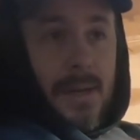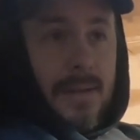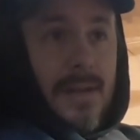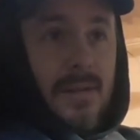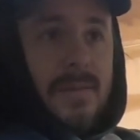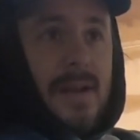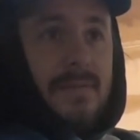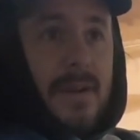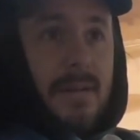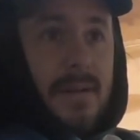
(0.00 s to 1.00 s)
Then you've got
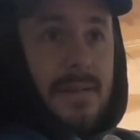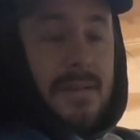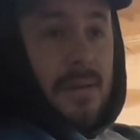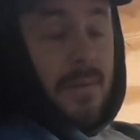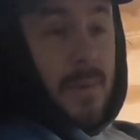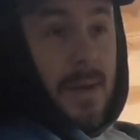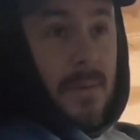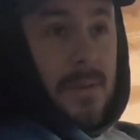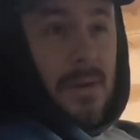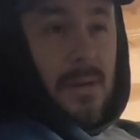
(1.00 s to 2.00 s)
various what I
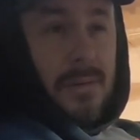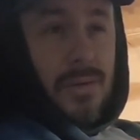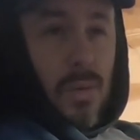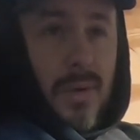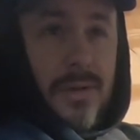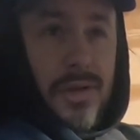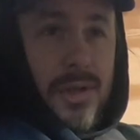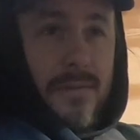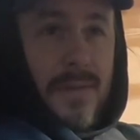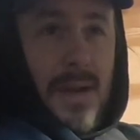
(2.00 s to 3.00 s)
would call short
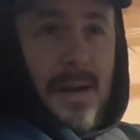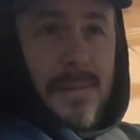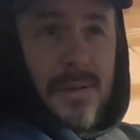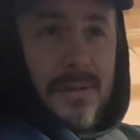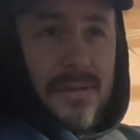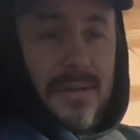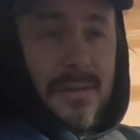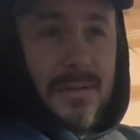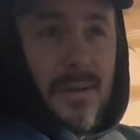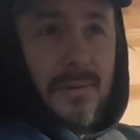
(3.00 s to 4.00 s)
shift options.
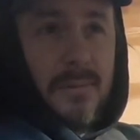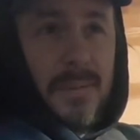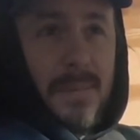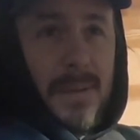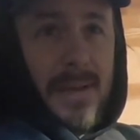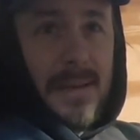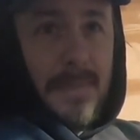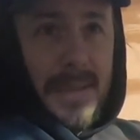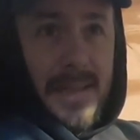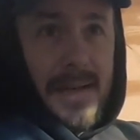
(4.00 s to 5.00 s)
So from people like
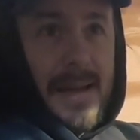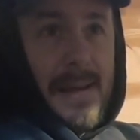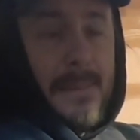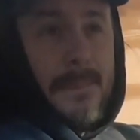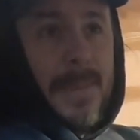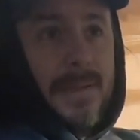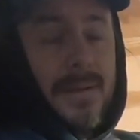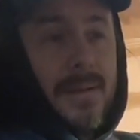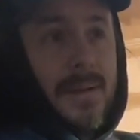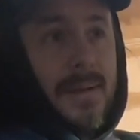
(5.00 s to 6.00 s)
B&M and